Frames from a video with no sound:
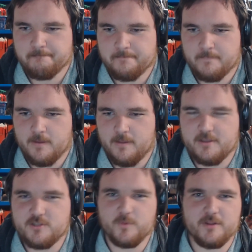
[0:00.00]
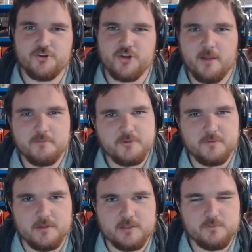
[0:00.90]
I think it's one of the Sharps,
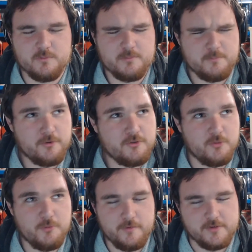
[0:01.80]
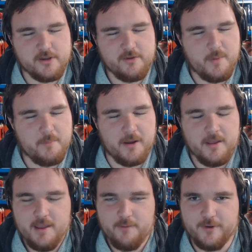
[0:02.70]
it's books or movies, I can't remember,
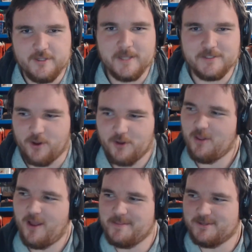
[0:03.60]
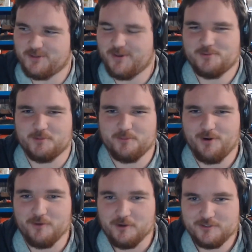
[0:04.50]
where it says, "I'll line the streets with
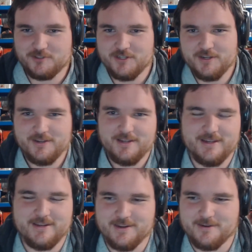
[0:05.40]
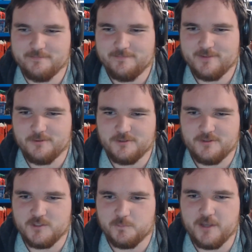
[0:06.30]
Provost," and
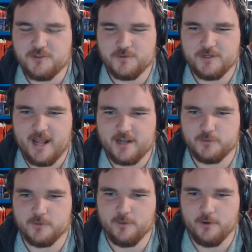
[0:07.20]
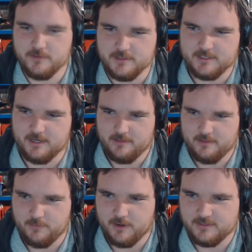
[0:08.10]
that's based on an actual quote that
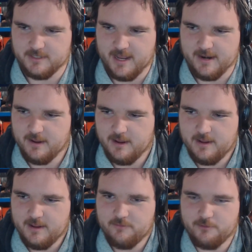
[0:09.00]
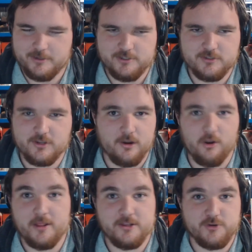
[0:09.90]
Wellington had, where basically it's like, "I'll
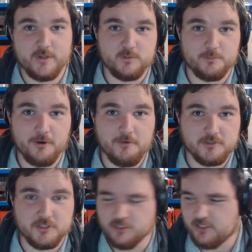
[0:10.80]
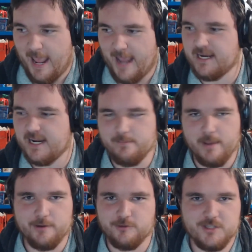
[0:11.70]
line the streets with Provost and just hang any
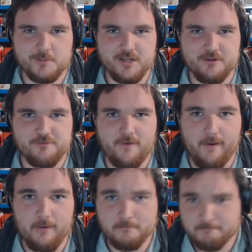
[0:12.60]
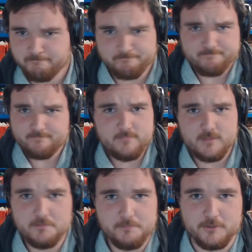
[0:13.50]
man who steps out of file,"
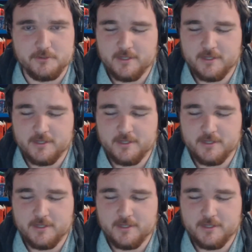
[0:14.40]
because